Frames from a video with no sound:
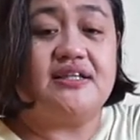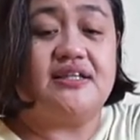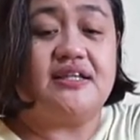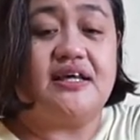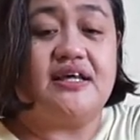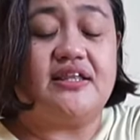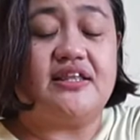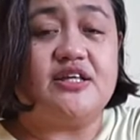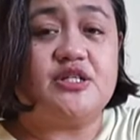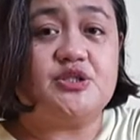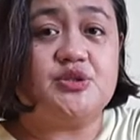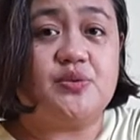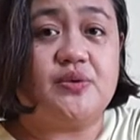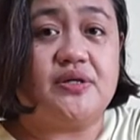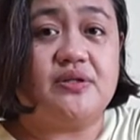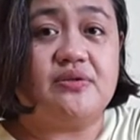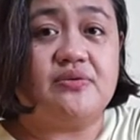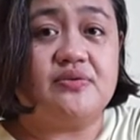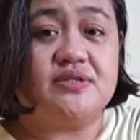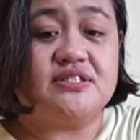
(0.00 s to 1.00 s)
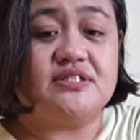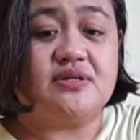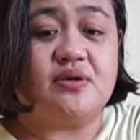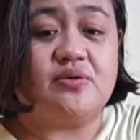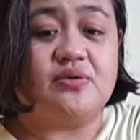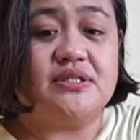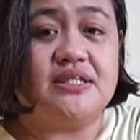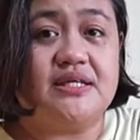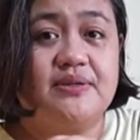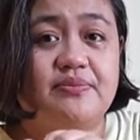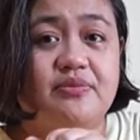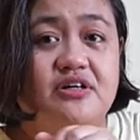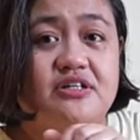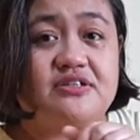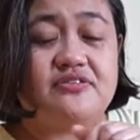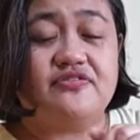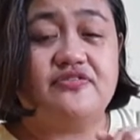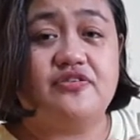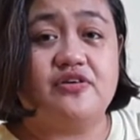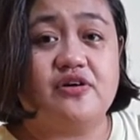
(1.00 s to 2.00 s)
This one was only bought
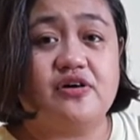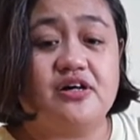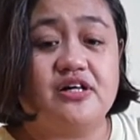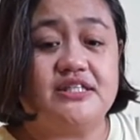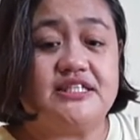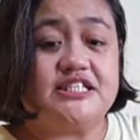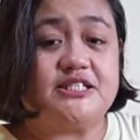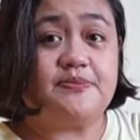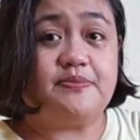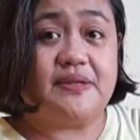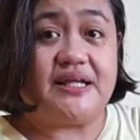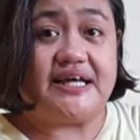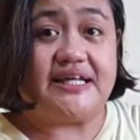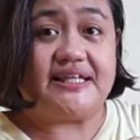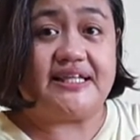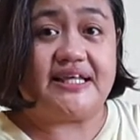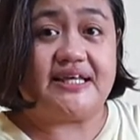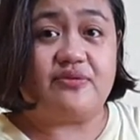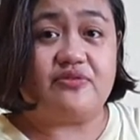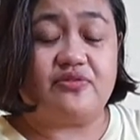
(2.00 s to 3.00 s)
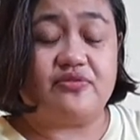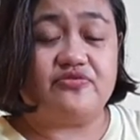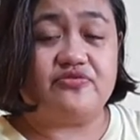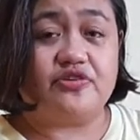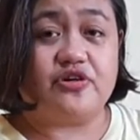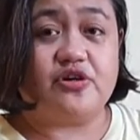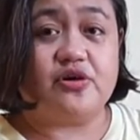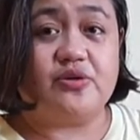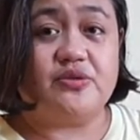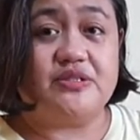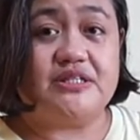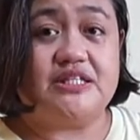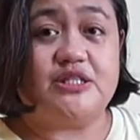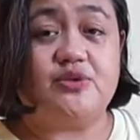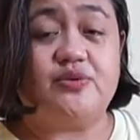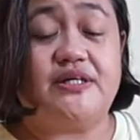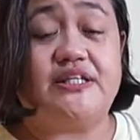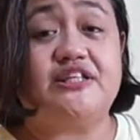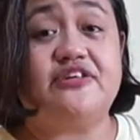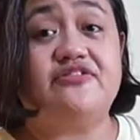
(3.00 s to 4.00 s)
for this plant for only
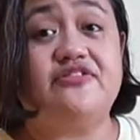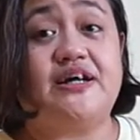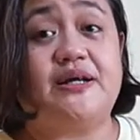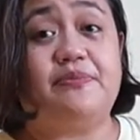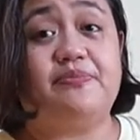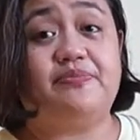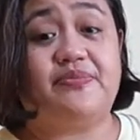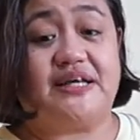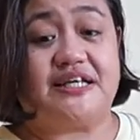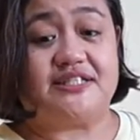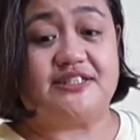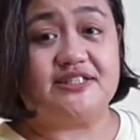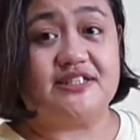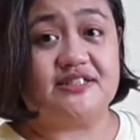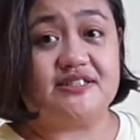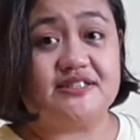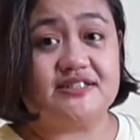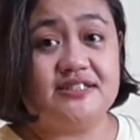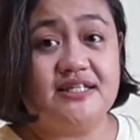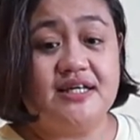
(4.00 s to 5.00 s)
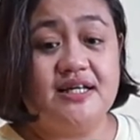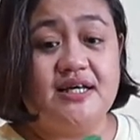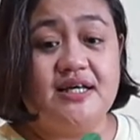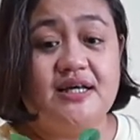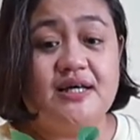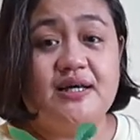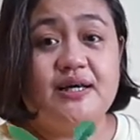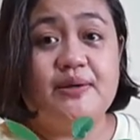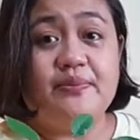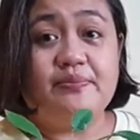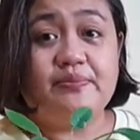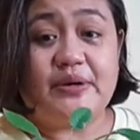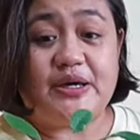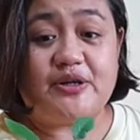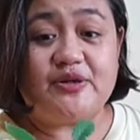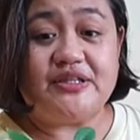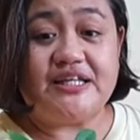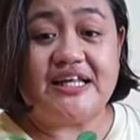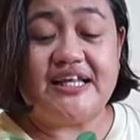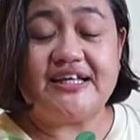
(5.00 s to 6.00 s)
25 pesos.
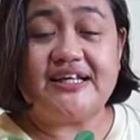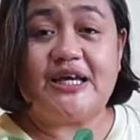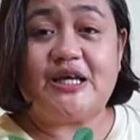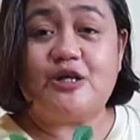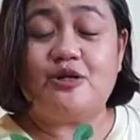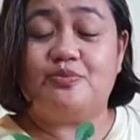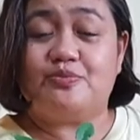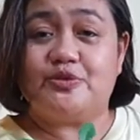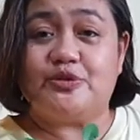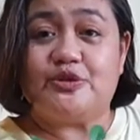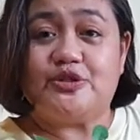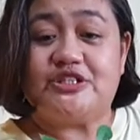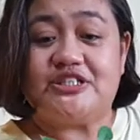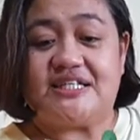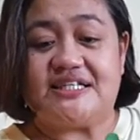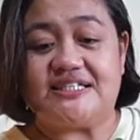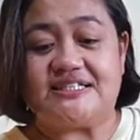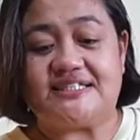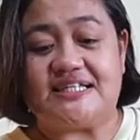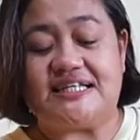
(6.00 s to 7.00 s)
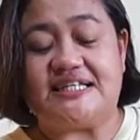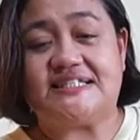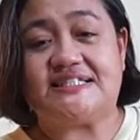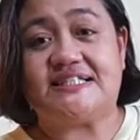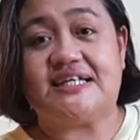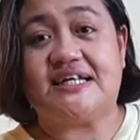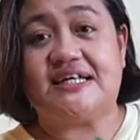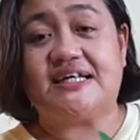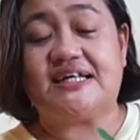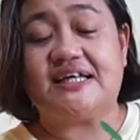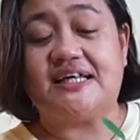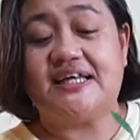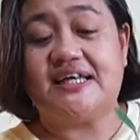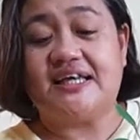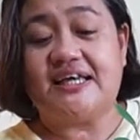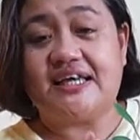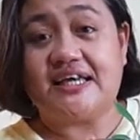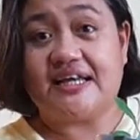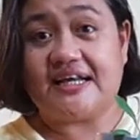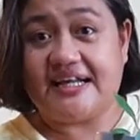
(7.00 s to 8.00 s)
Pero nilagay ko po siya sa isang
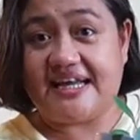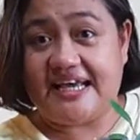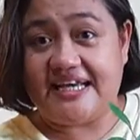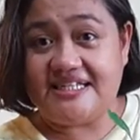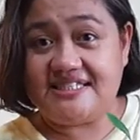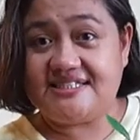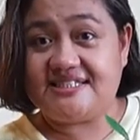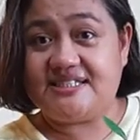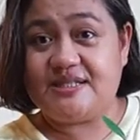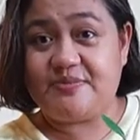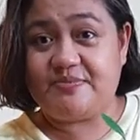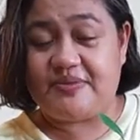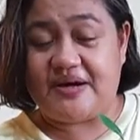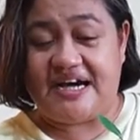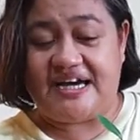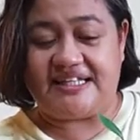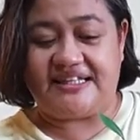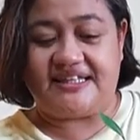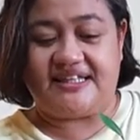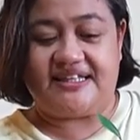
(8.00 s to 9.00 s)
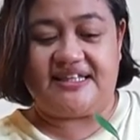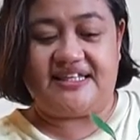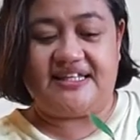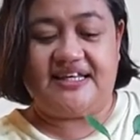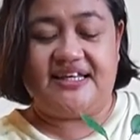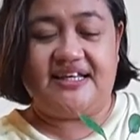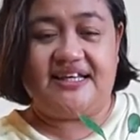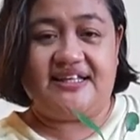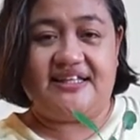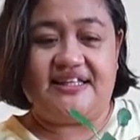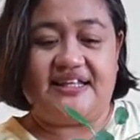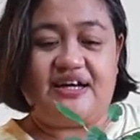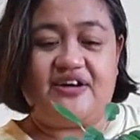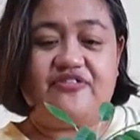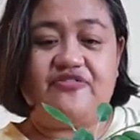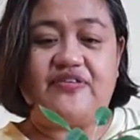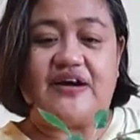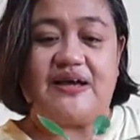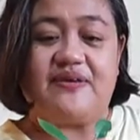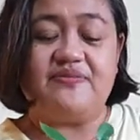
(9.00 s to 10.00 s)
glazed na pot na
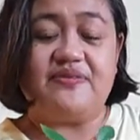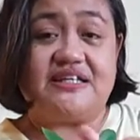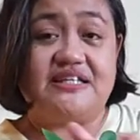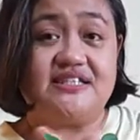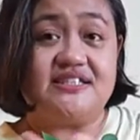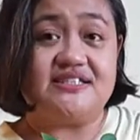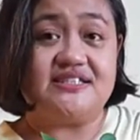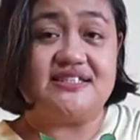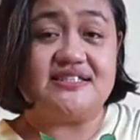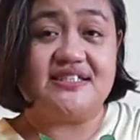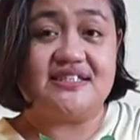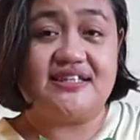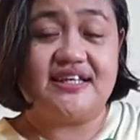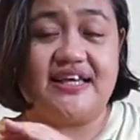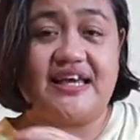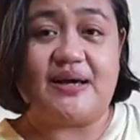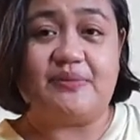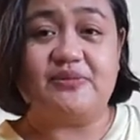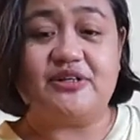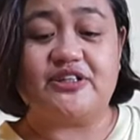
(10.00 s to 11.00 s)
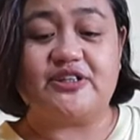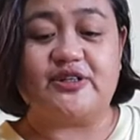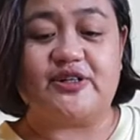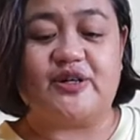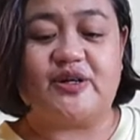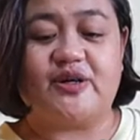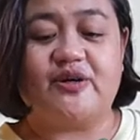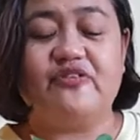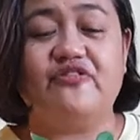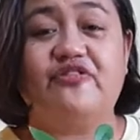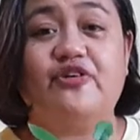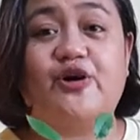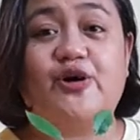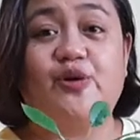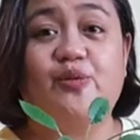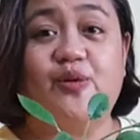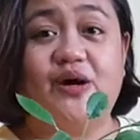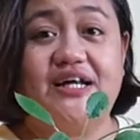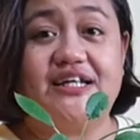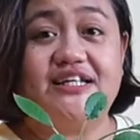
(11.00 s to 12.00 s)
5 inches in diameter for
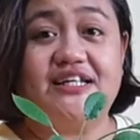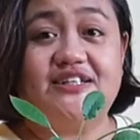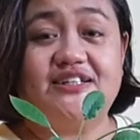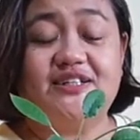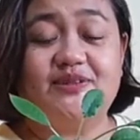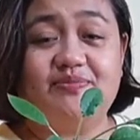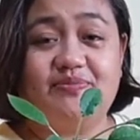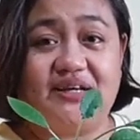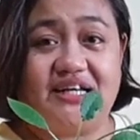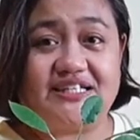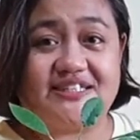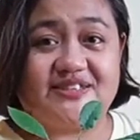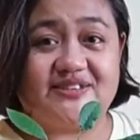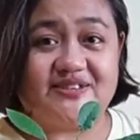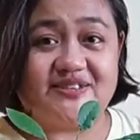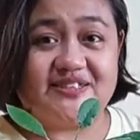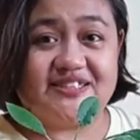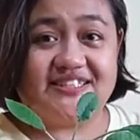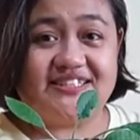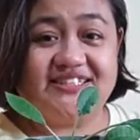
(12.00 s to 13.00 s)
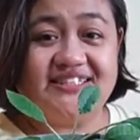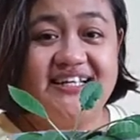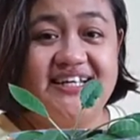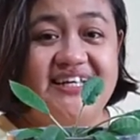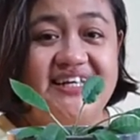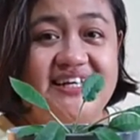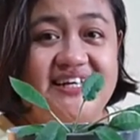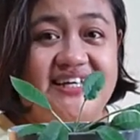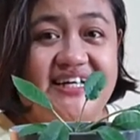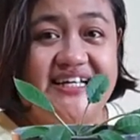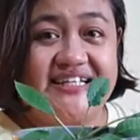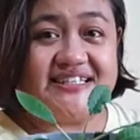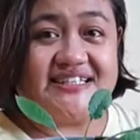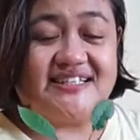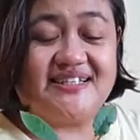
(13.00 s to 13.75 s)
100 pesos ang